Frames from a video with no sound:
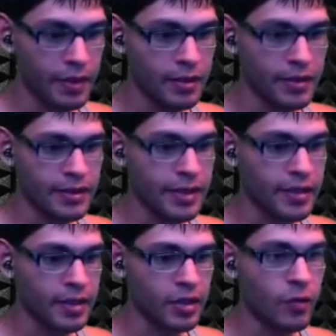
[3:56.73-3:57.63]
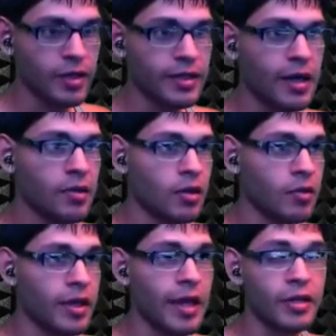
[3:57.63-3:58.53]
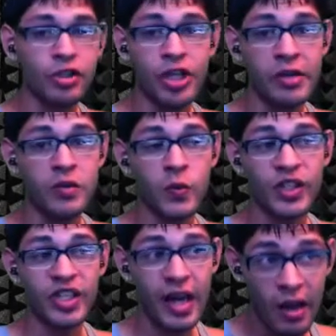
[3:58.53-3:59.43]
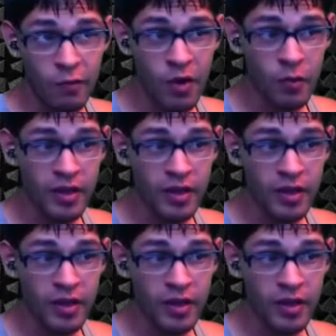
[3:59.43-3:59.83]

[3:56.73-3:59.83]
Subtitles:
the second thing you want to download, and your shaders will not run